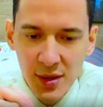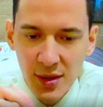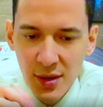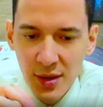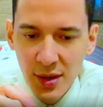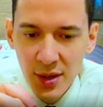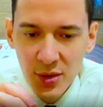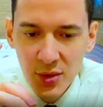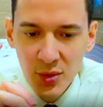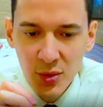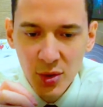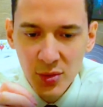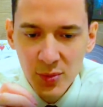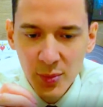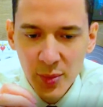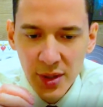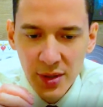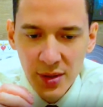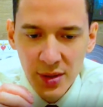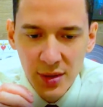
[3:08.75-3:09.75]
Are you going
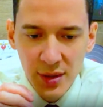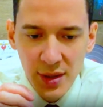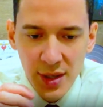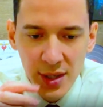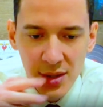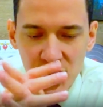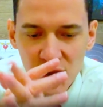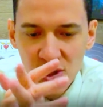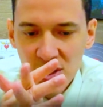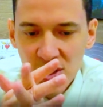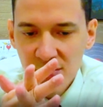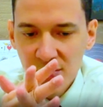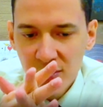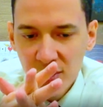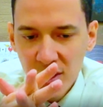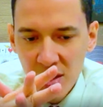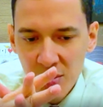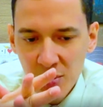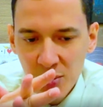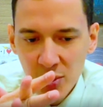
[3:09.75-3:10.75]
by RJ's
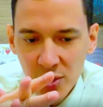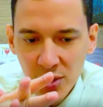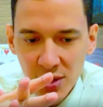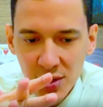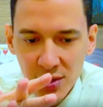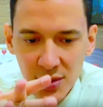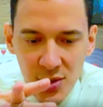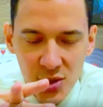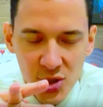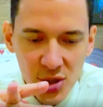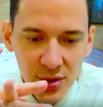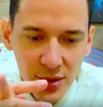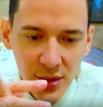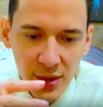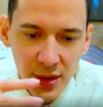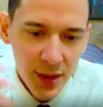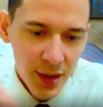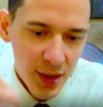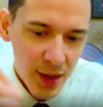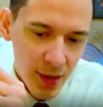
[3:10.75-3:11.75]
framework initial,
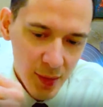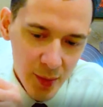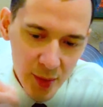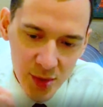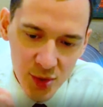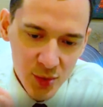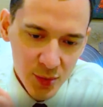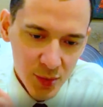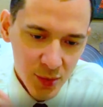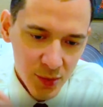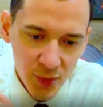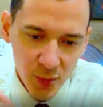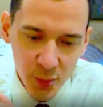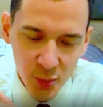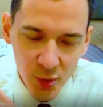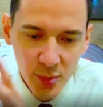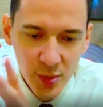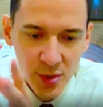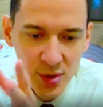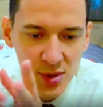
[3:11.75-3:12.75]
like, hey, how much do you want for
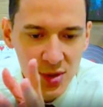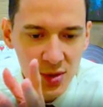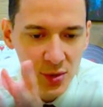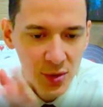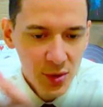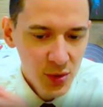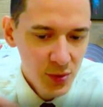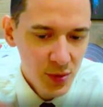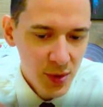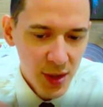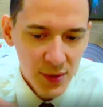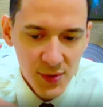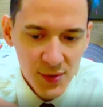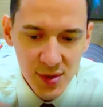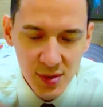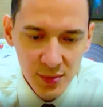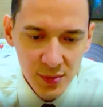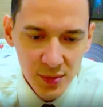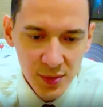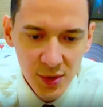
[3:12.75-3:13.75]
property, or you have
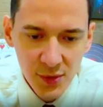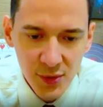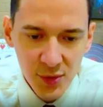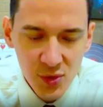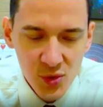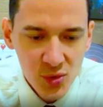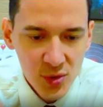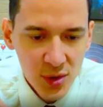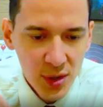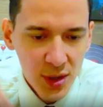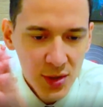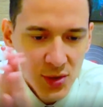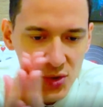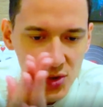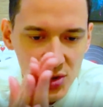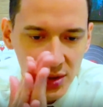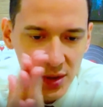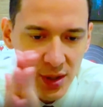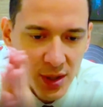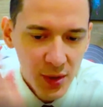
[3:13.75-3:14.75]
some different
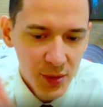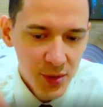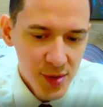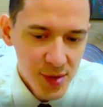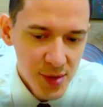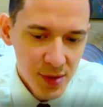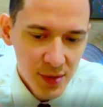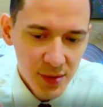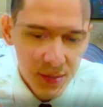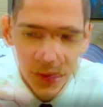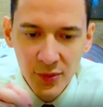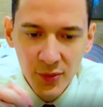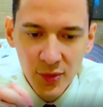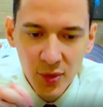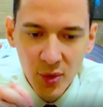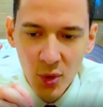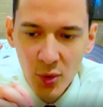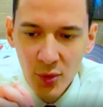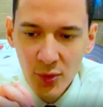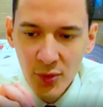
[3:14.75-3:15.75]
strategy, and how does it
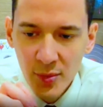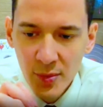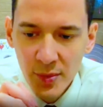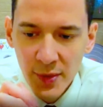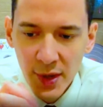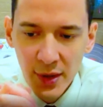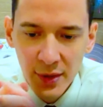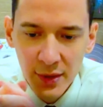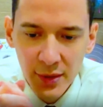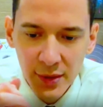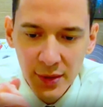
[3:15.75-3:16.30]
flow from there?